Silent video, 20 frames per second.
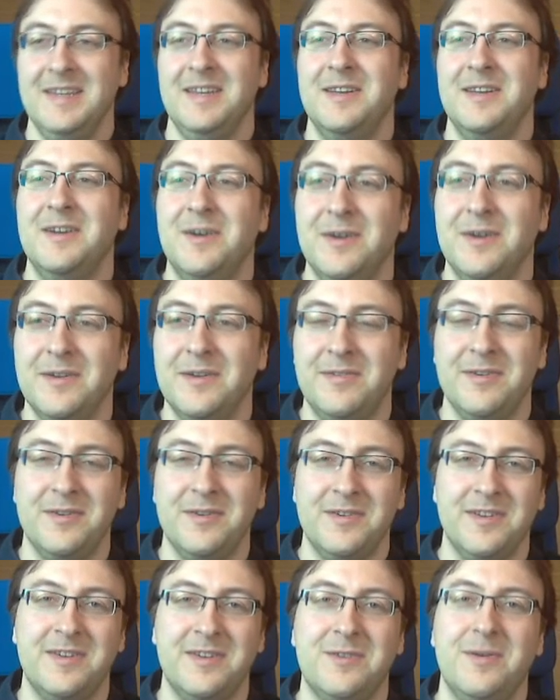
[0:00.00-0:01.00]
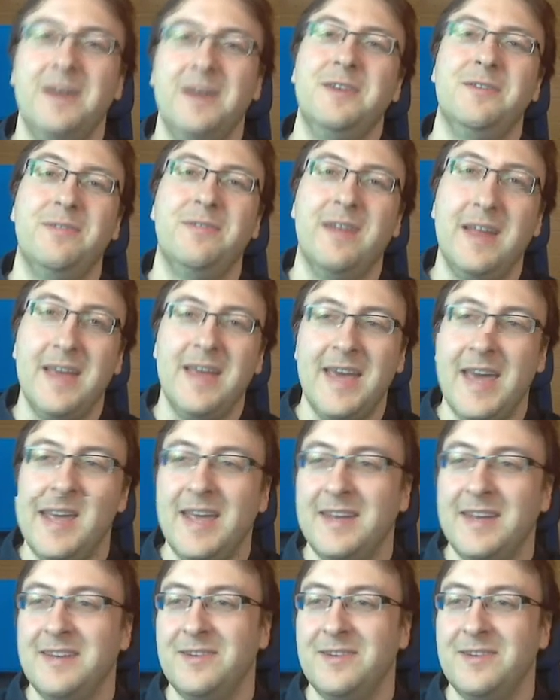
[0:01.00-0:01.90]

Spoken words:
if you just try to fly ahead,